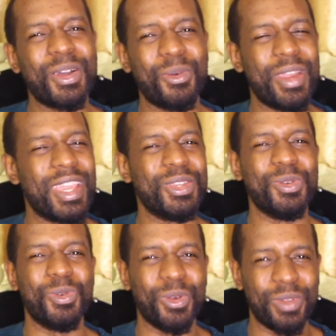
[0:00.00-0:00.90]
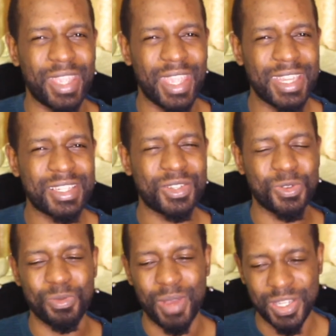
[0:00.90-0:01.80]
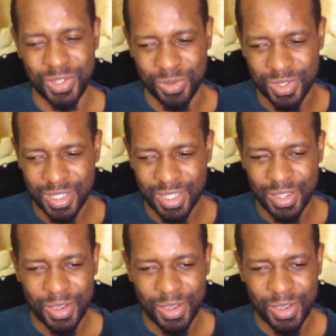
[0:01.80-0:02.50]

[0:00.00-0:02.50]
where you will get too much used.